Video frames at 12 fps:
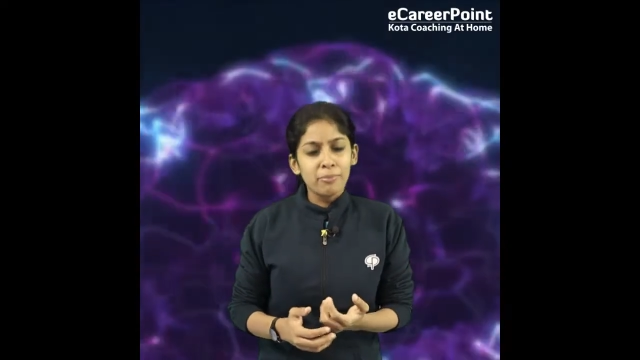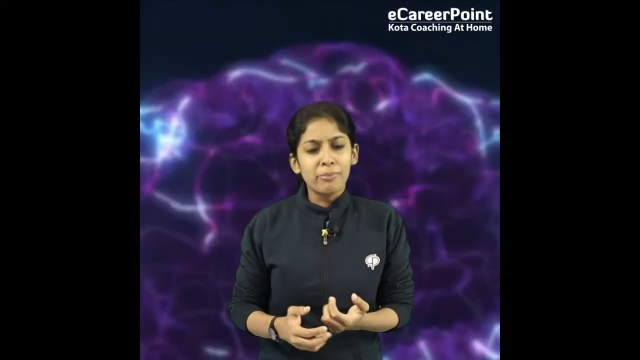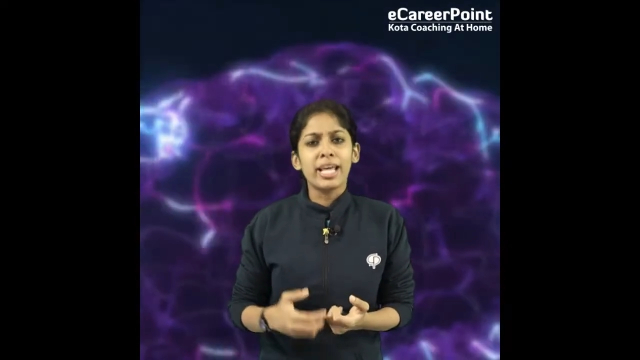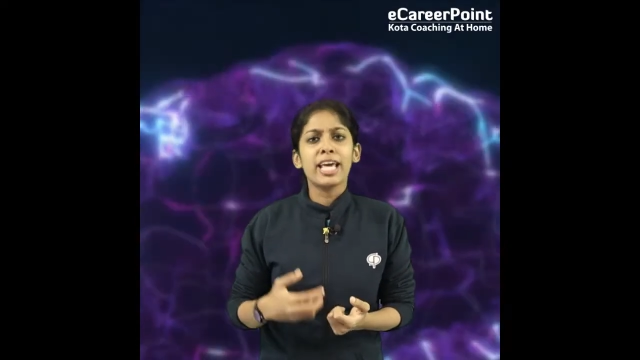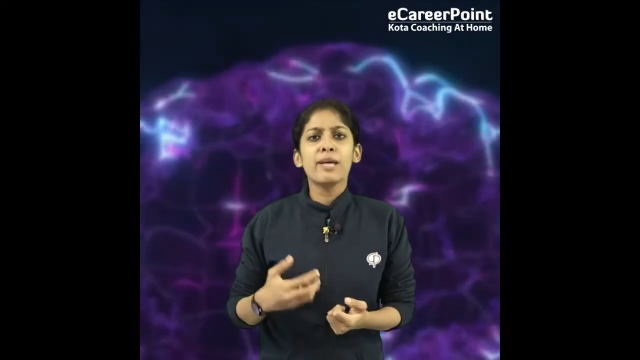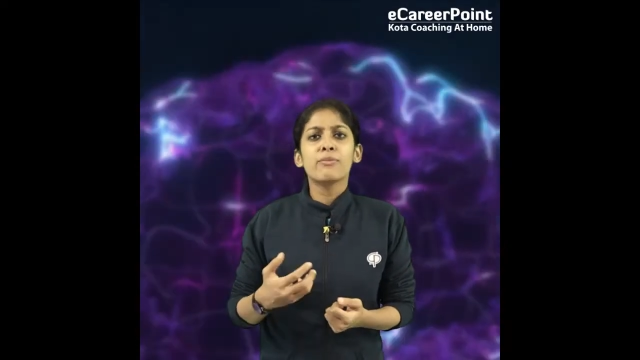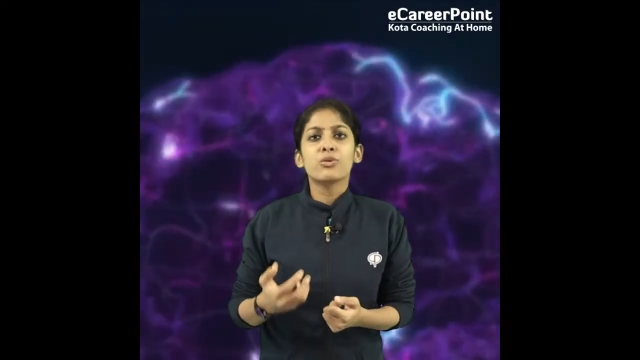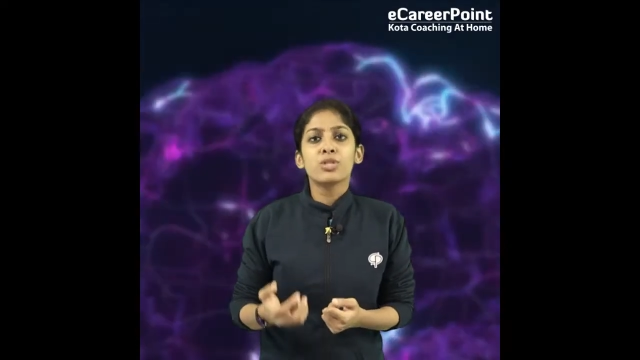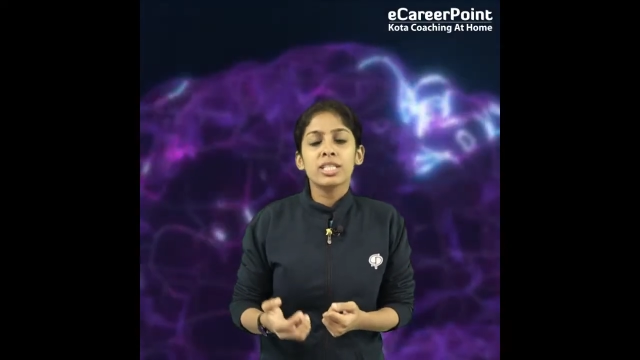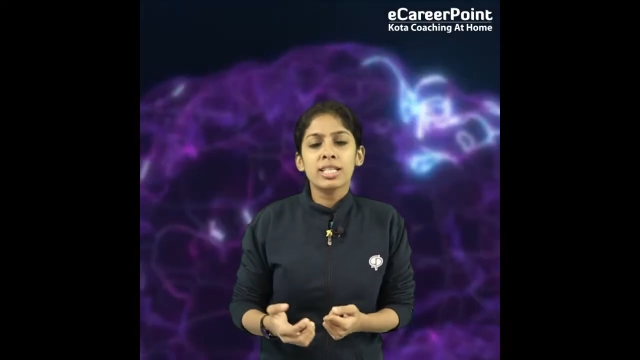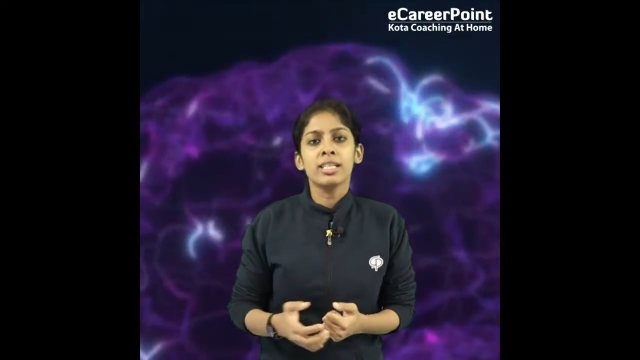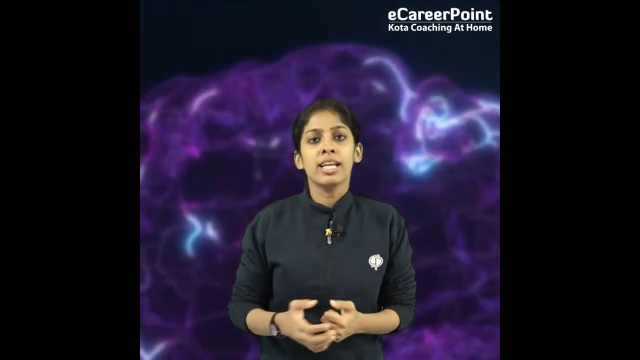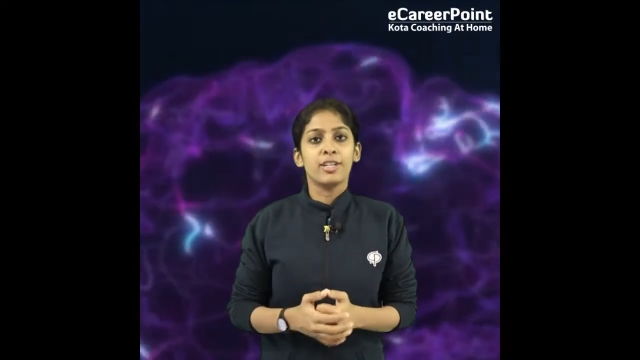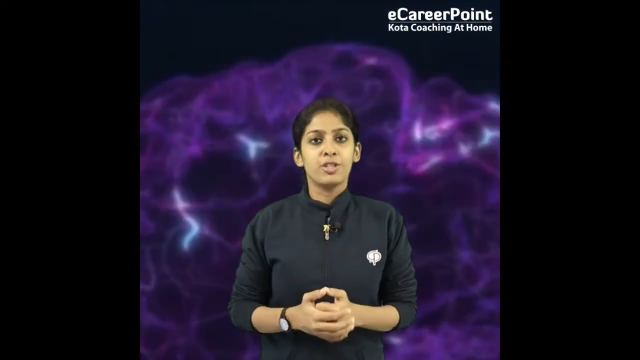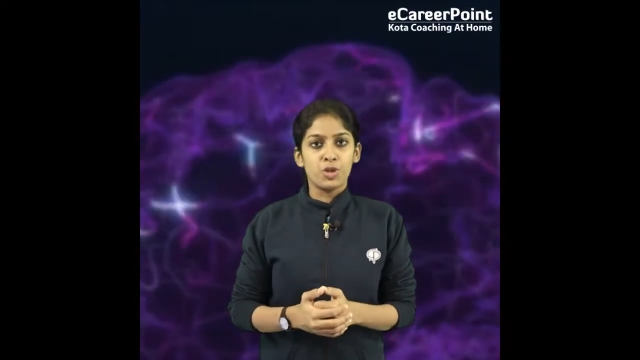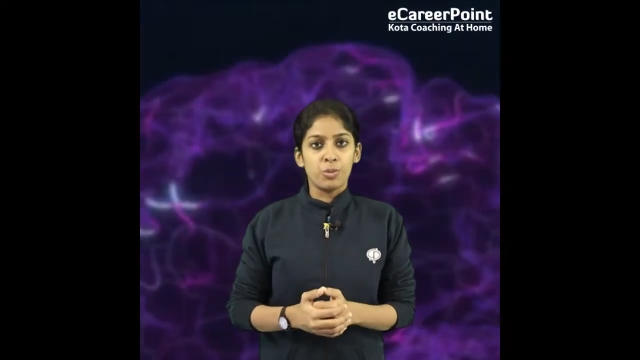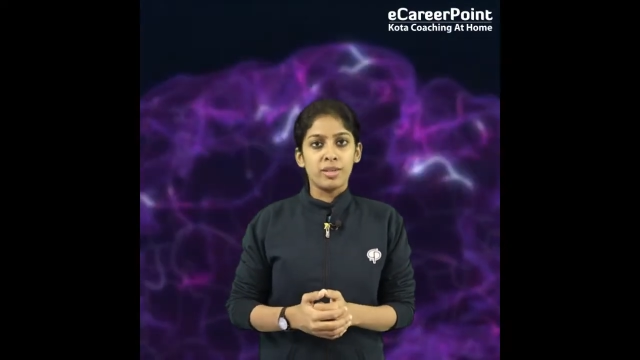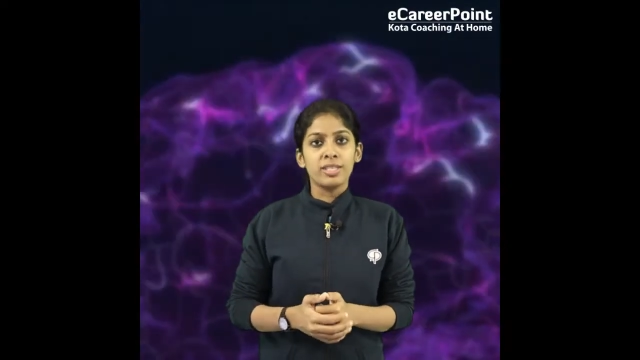playing musical
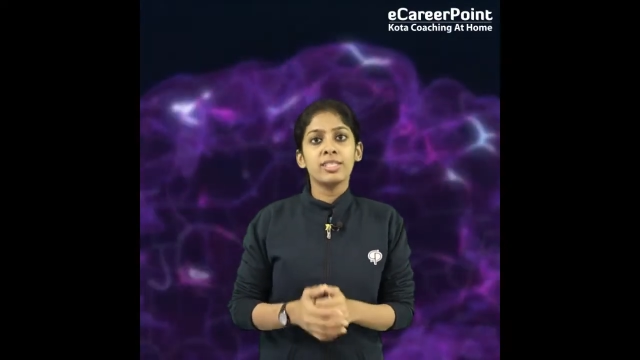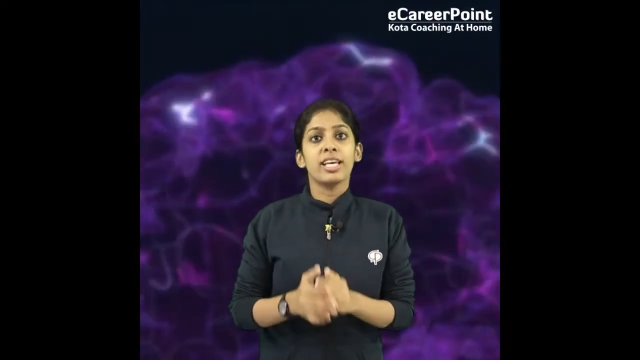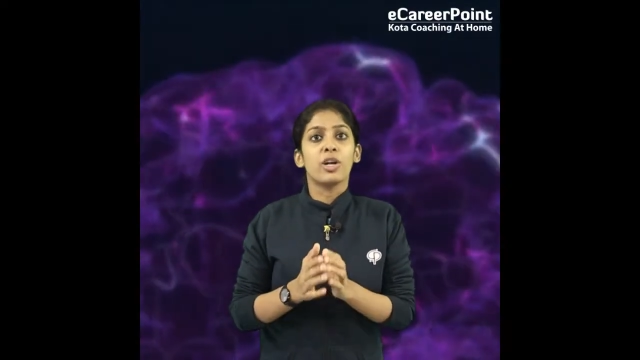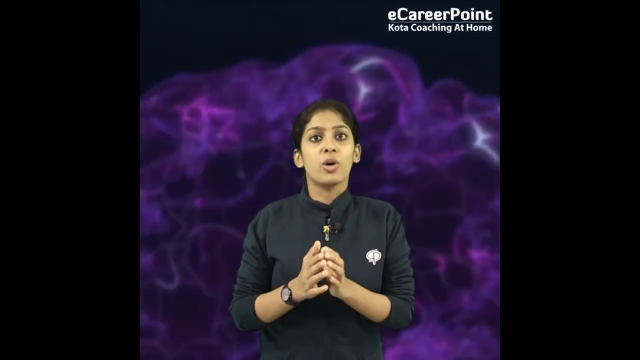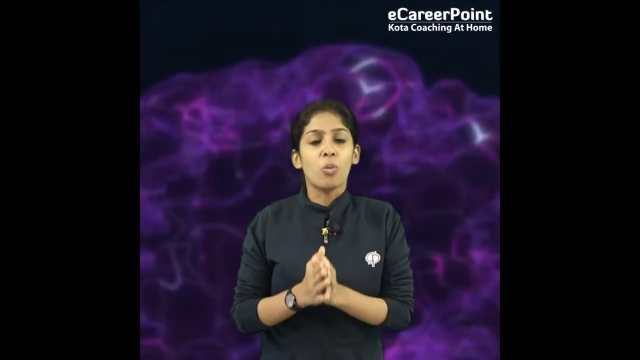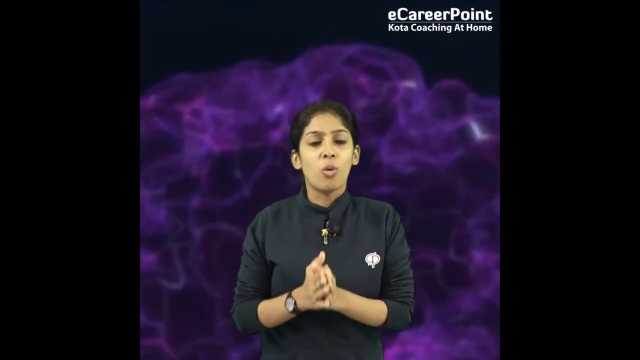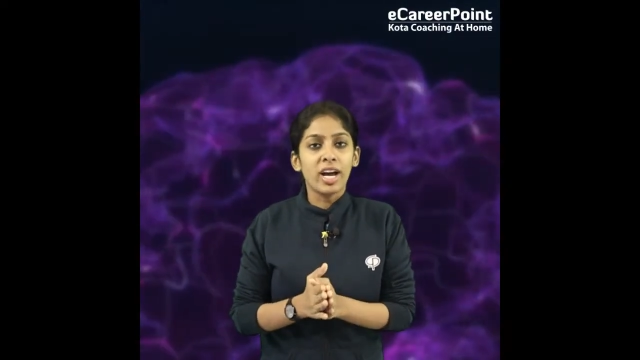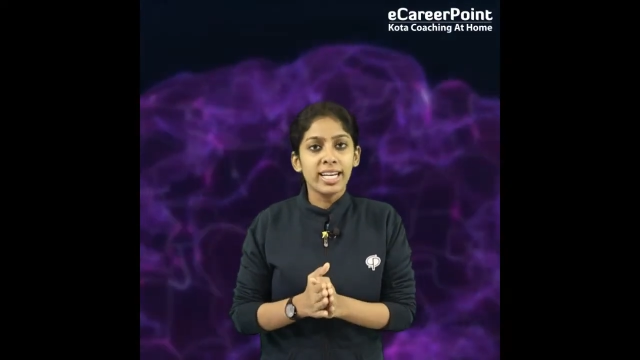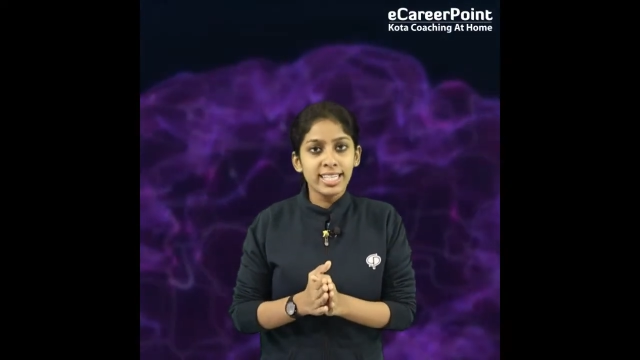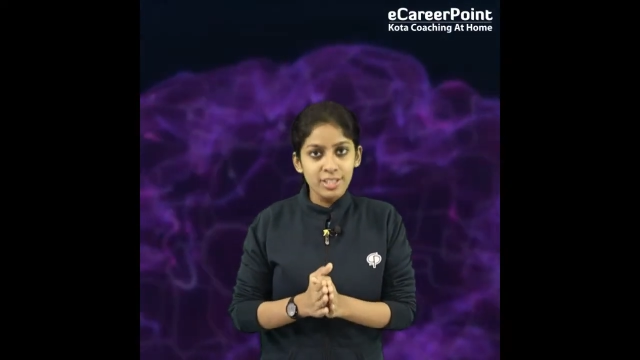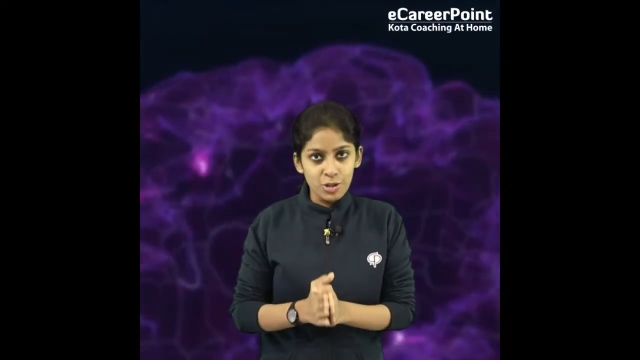instruments, and avoiding